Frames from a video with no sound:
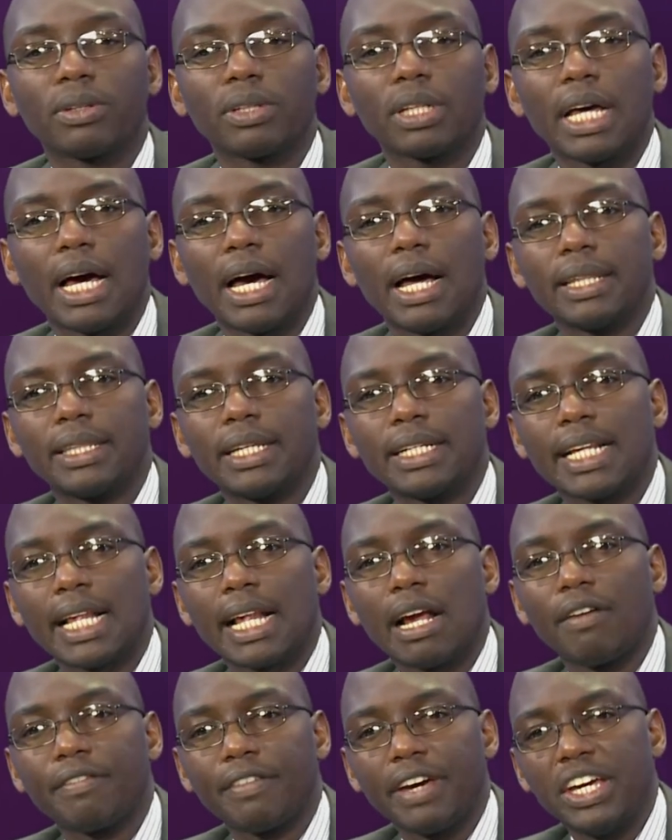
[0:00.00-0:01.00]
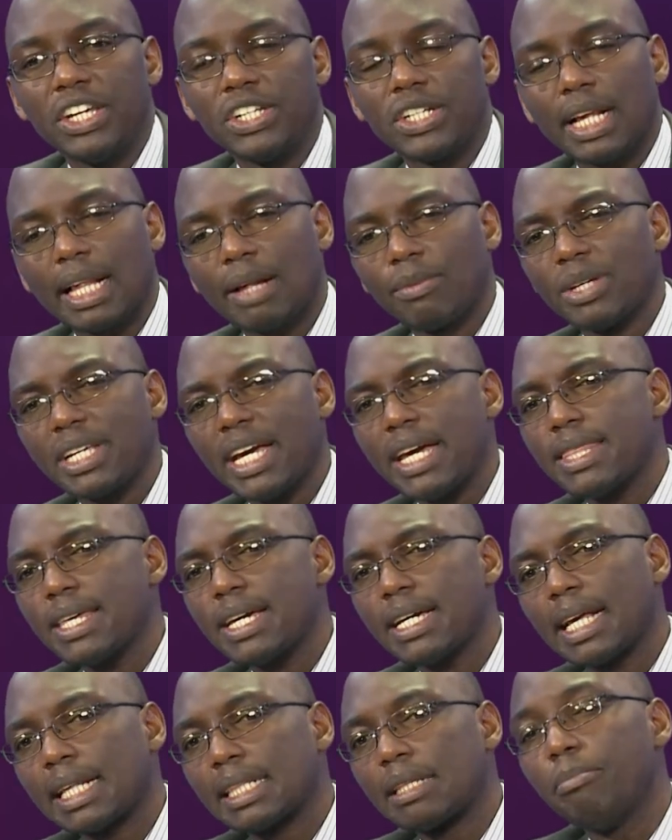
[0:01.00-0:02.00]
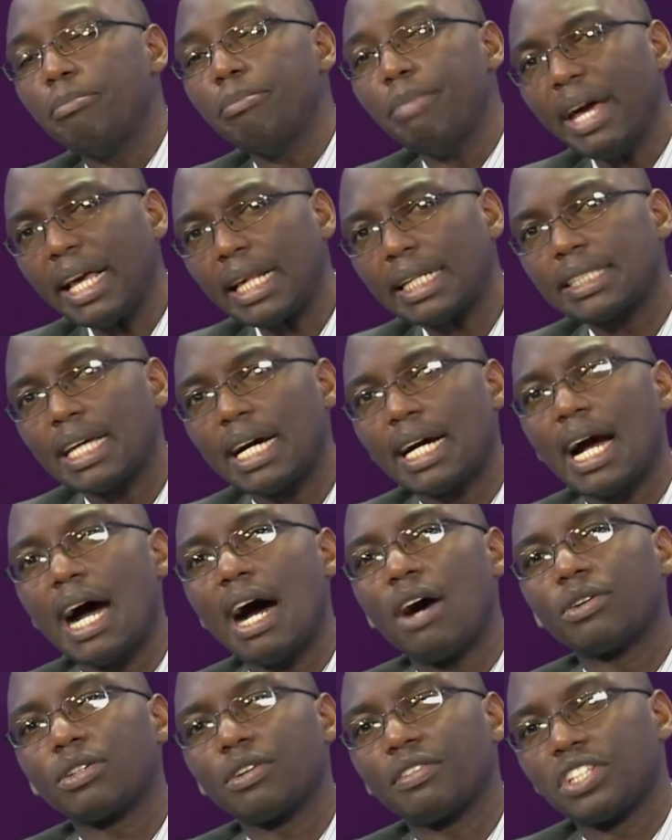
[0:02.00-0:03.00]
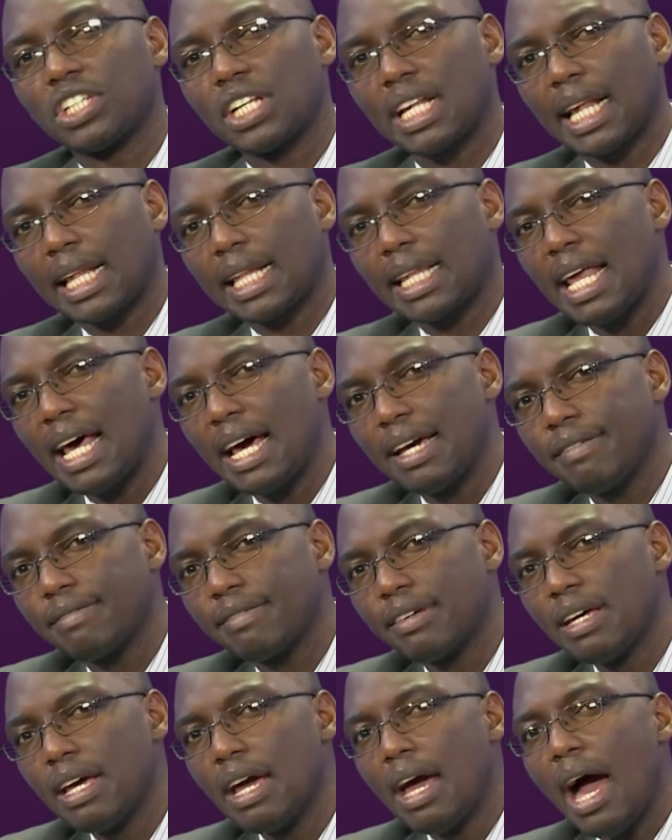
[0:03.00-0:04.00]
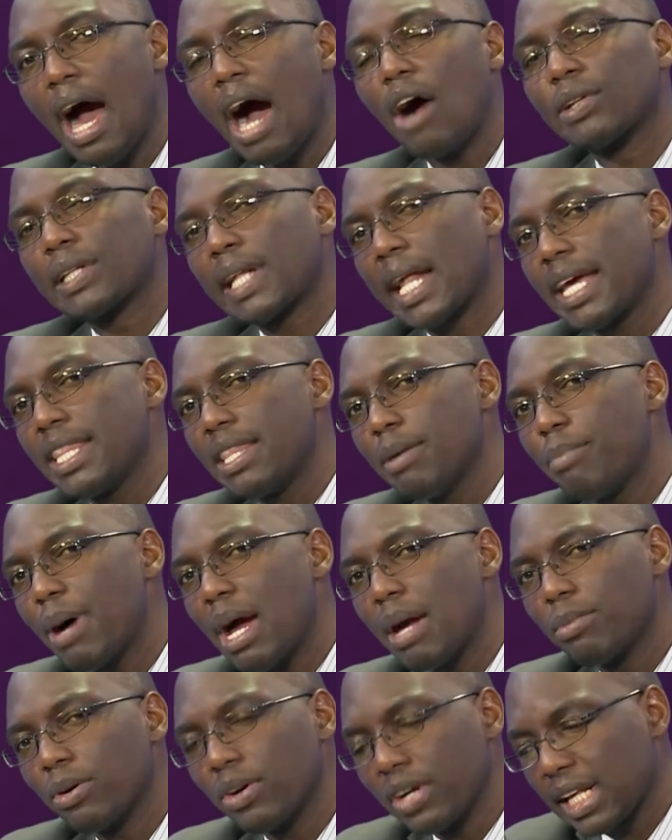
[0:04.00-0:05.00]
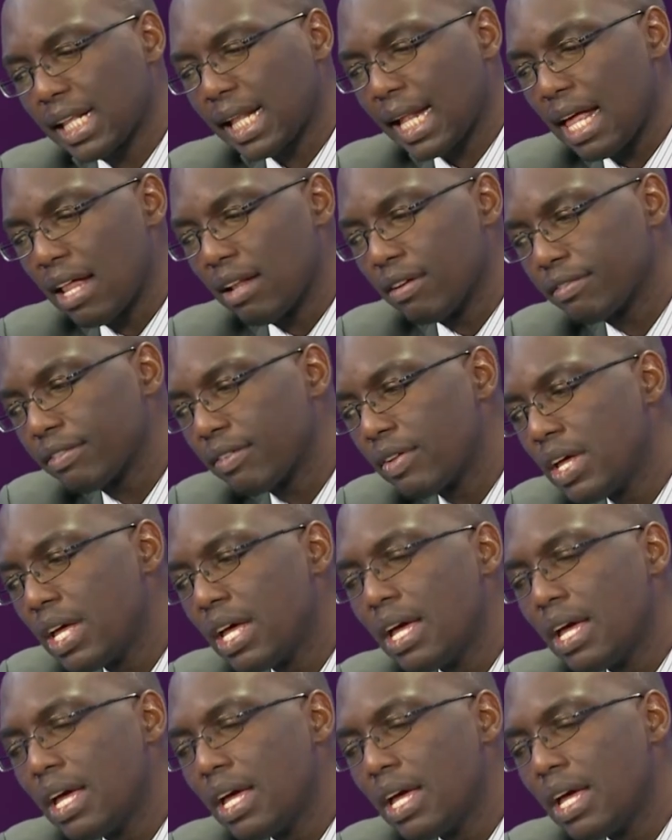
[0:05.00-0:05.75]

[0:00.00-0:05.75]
The Desire of Ages, which I think is the best account of Jesus' life outside the Bible itself,